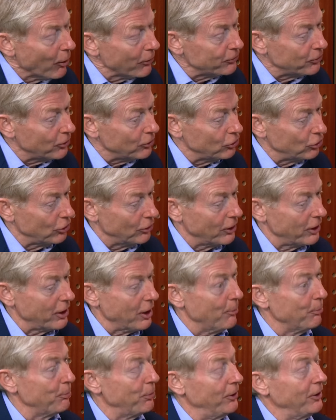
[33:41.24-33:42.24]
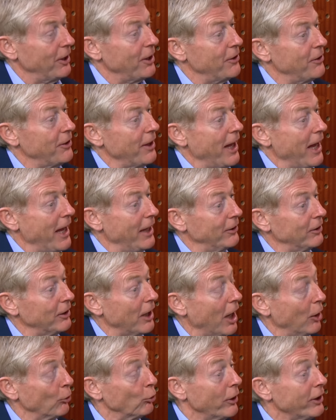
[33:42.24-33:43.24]
often should a company then
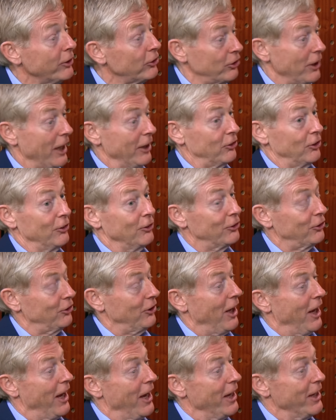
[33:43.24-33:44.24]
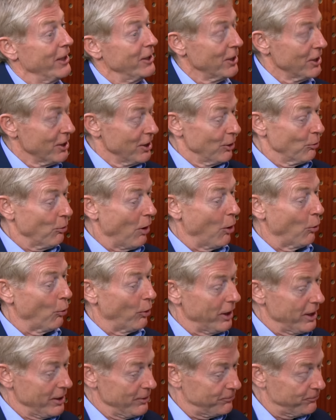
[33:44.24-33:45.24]
reset and say, well,
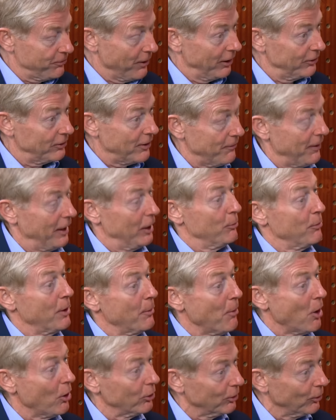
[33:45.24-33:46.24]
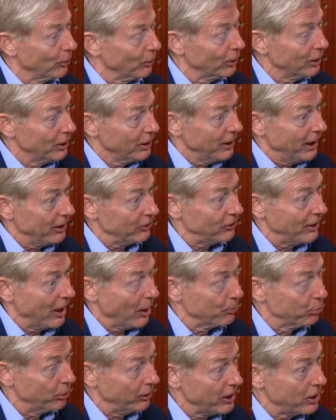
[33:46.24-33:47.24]
we've developed the model, it's
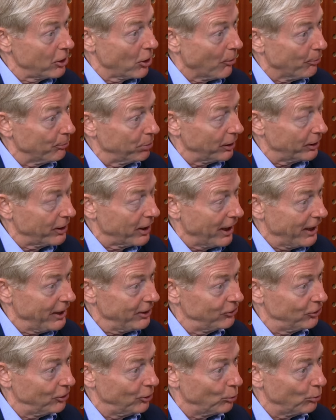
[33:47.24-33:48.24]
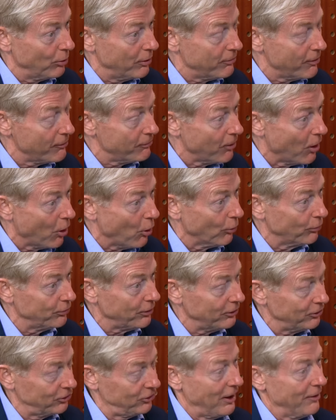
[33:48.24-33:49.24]
now pretty complicated, we've evolved
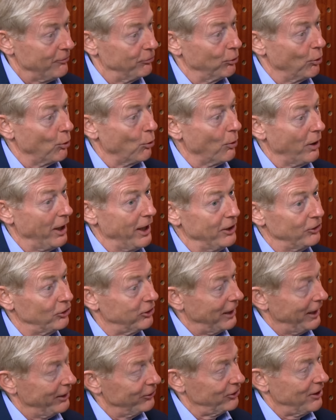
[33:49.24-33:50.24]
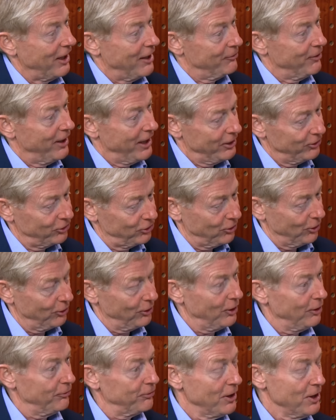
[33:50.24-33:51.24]
in several ways, let's have a sort
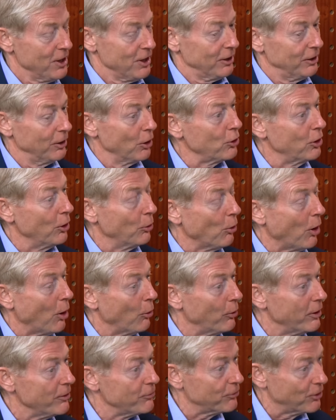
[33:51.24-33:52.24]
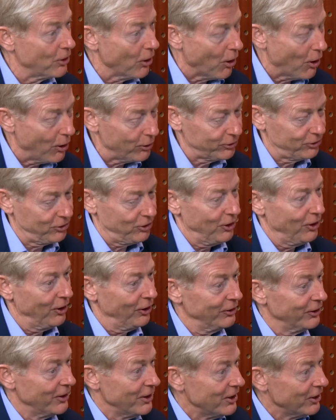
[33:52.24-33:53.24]
of look at what we've got
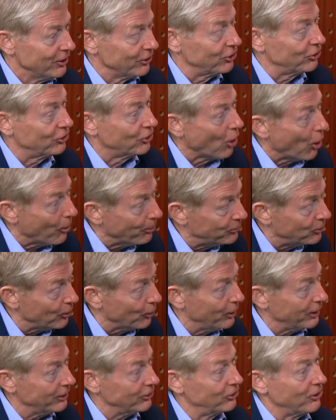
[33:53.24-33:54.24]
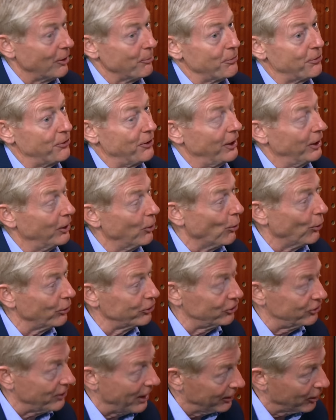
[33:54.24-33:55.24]
and stop doing something or
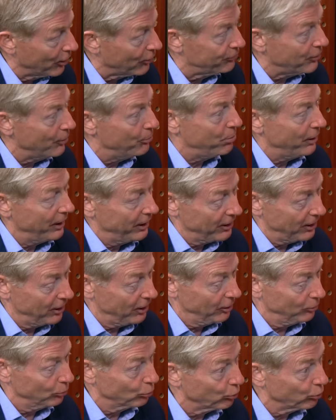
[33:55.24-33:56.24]
sell off a bit and